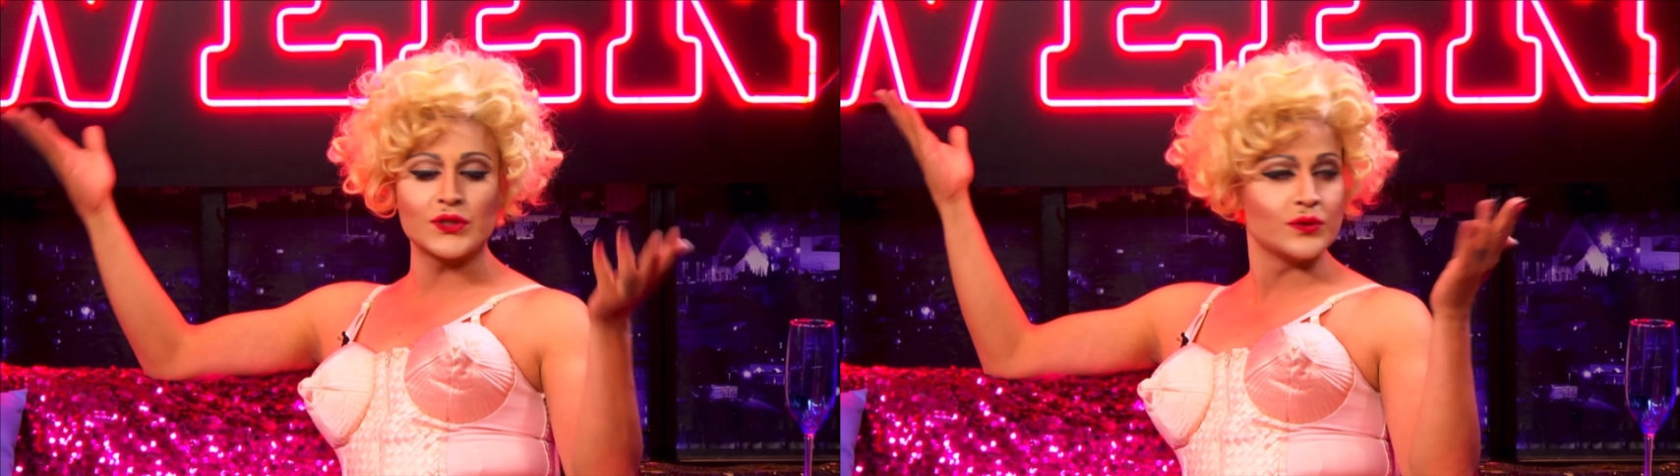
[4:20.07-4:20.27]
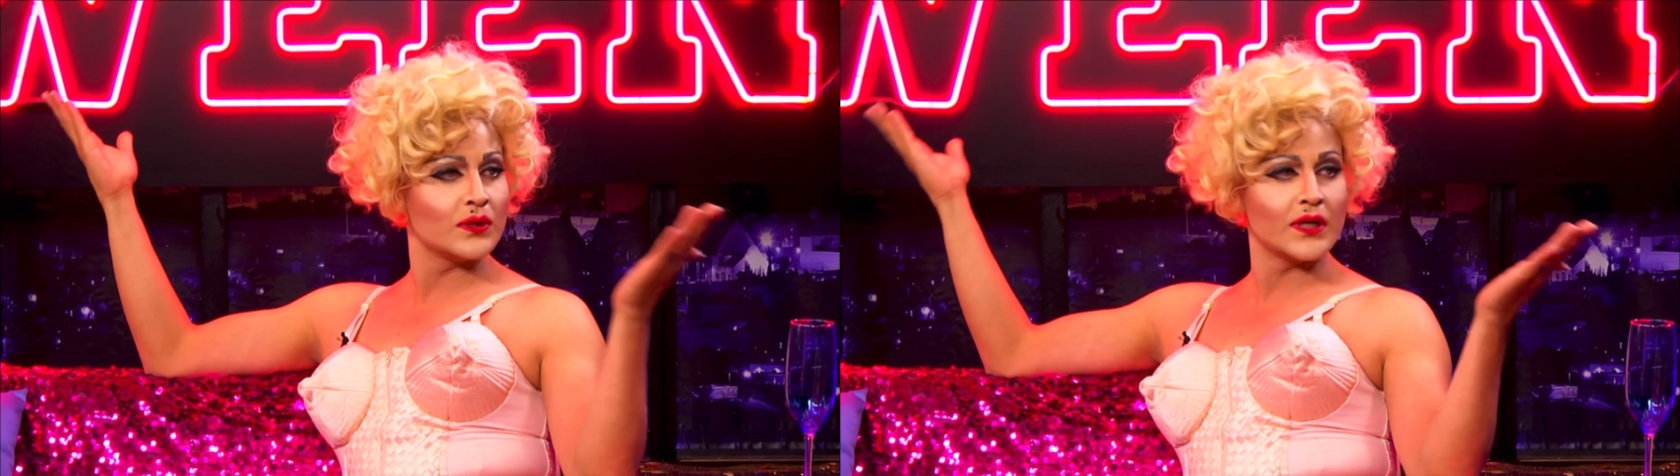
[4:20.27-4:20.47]

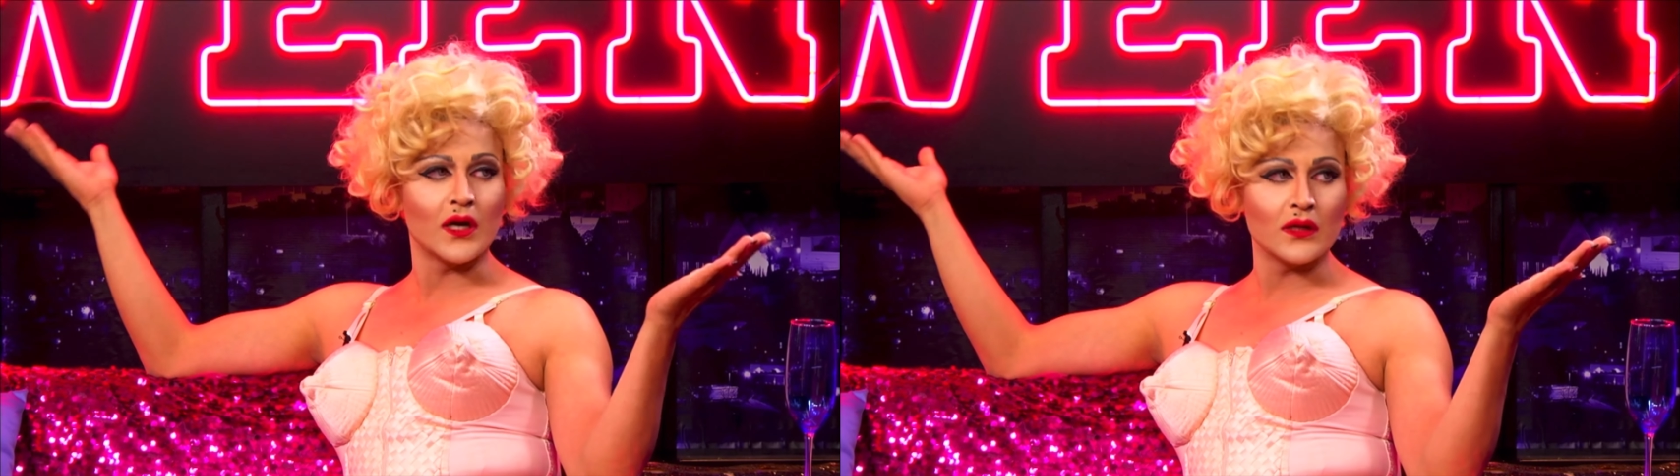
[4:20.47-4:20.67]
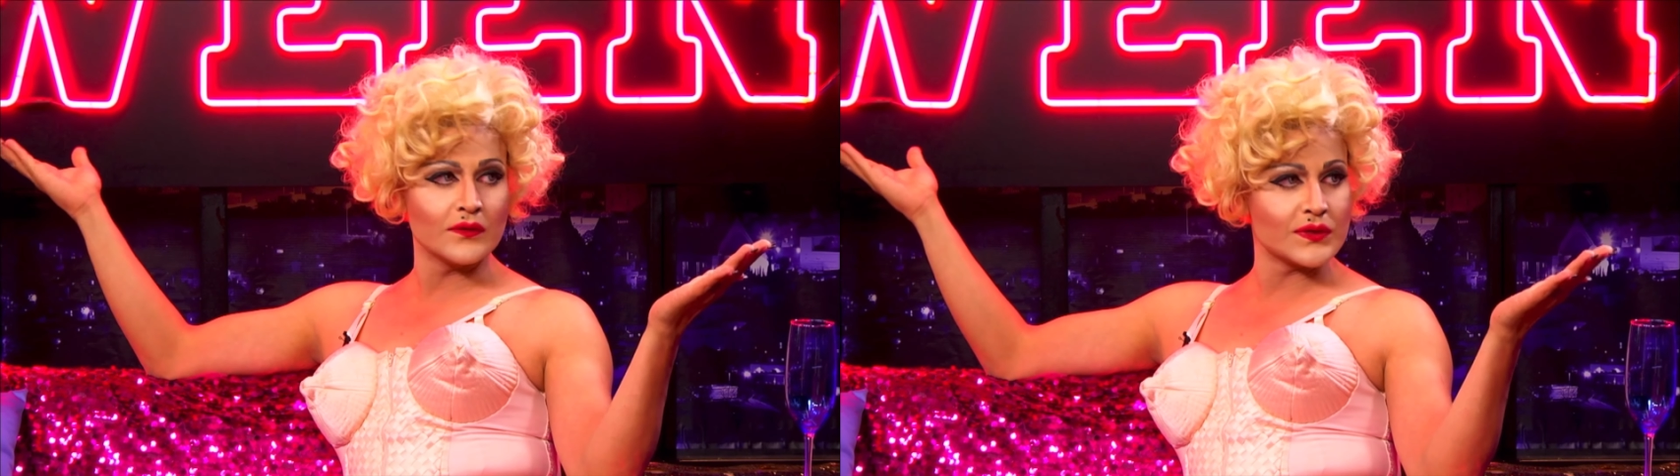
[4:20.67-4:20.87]
touring
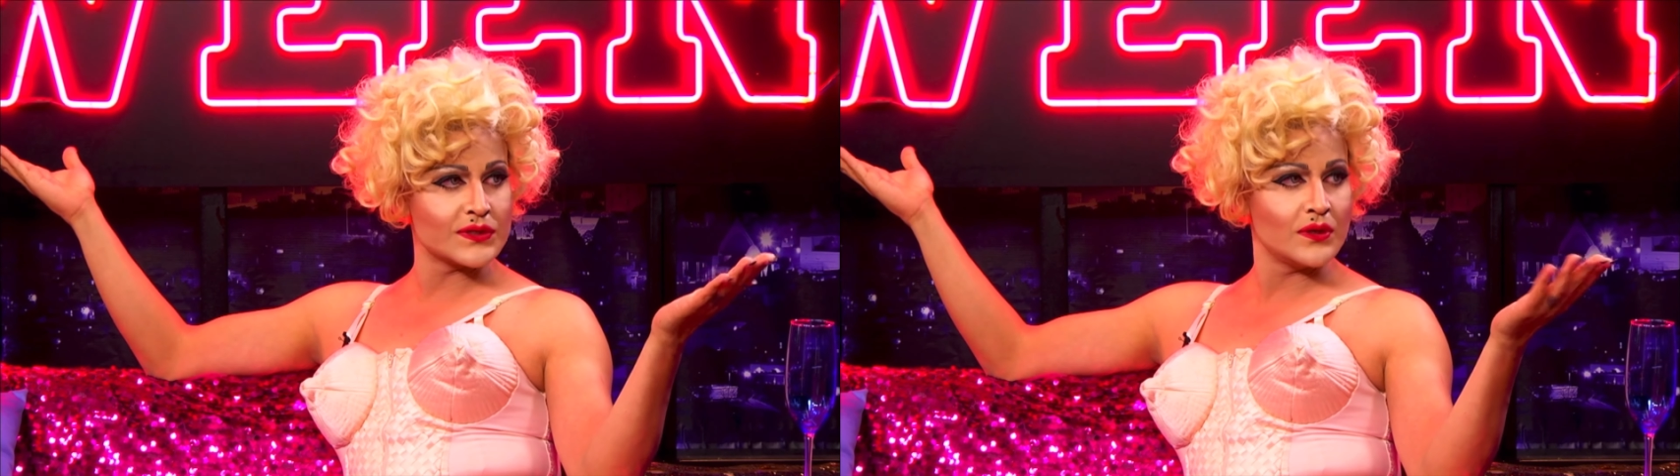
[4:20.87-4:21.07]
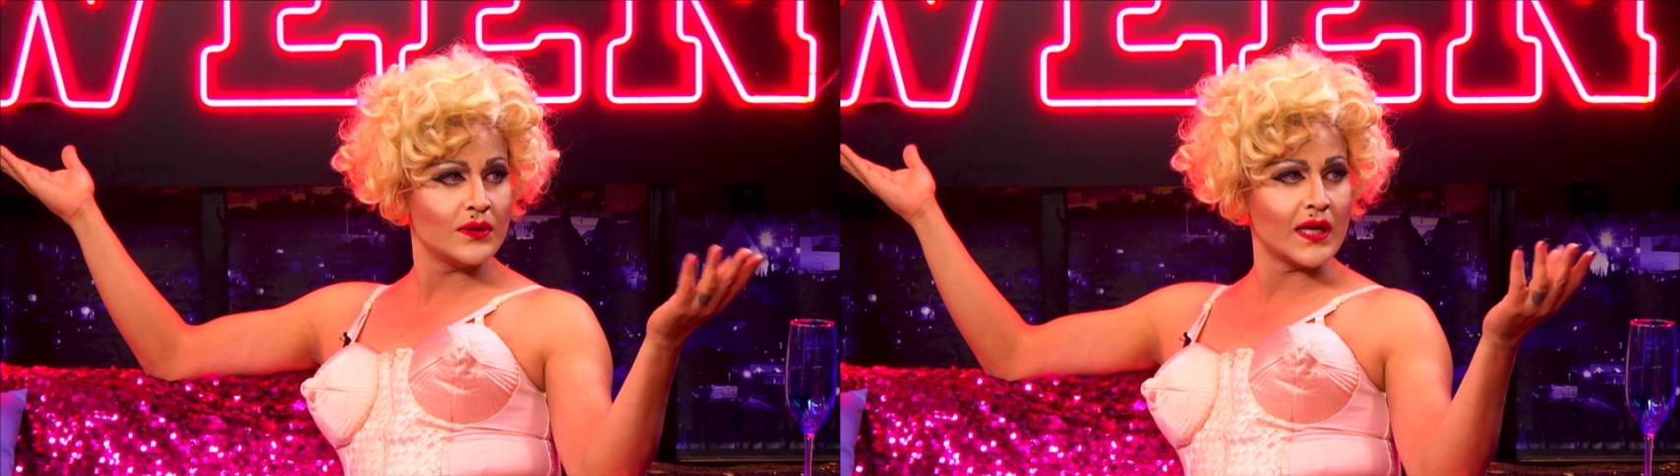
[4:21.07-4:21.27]
all over
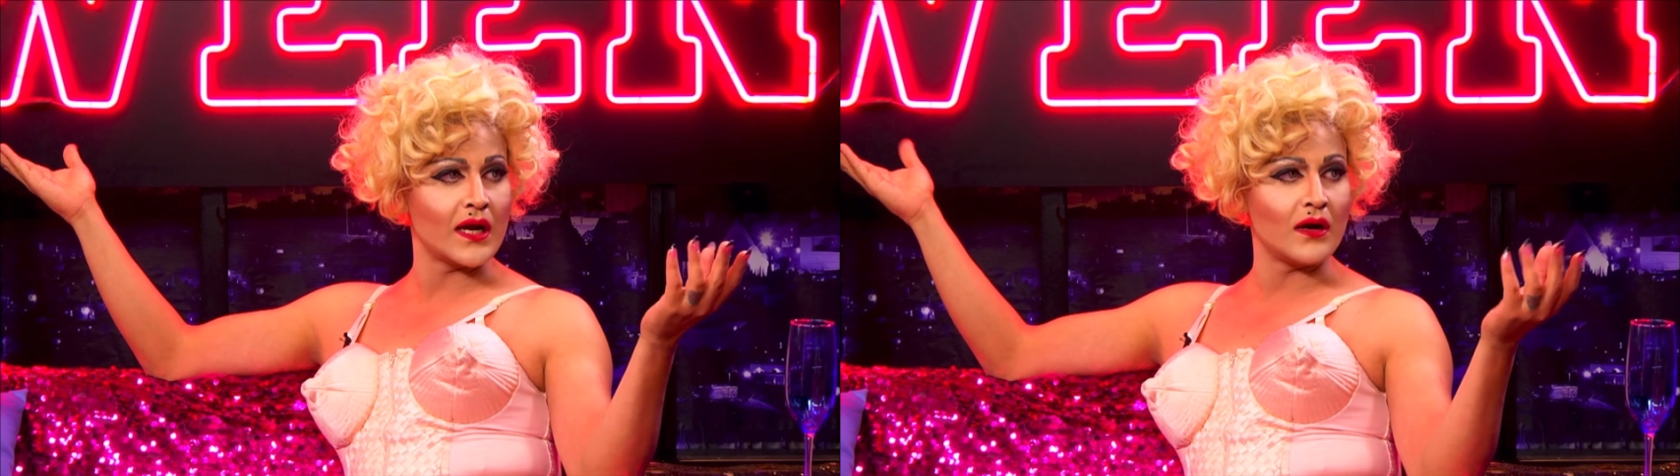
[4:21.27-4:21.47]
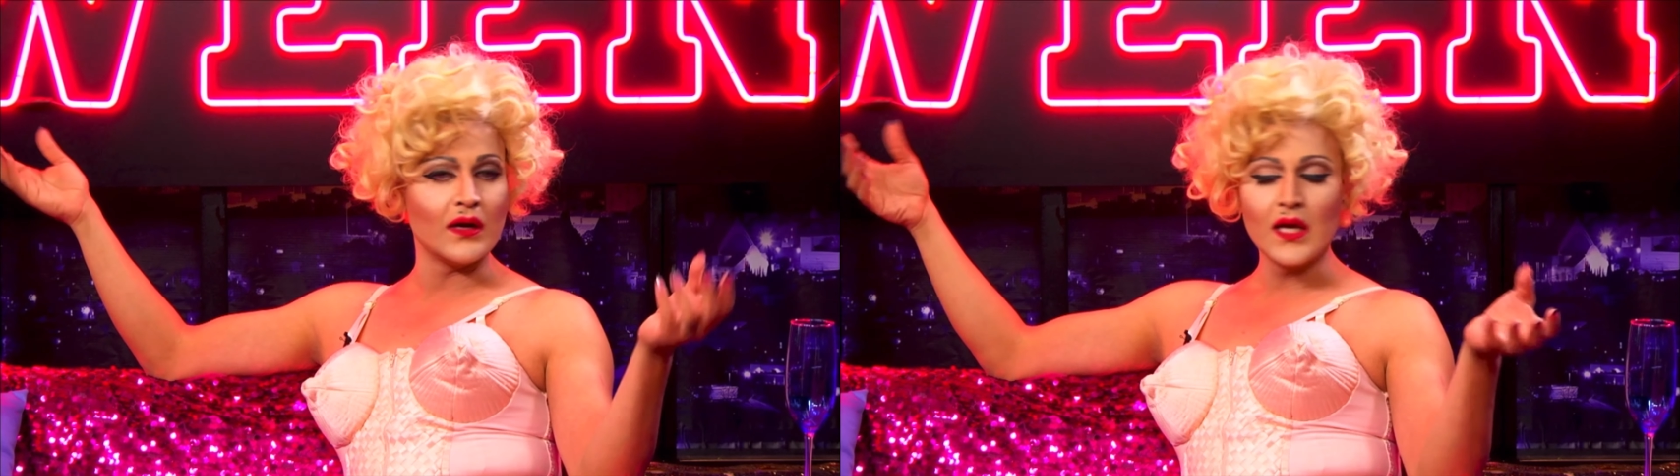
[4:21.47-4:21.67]
SoCal.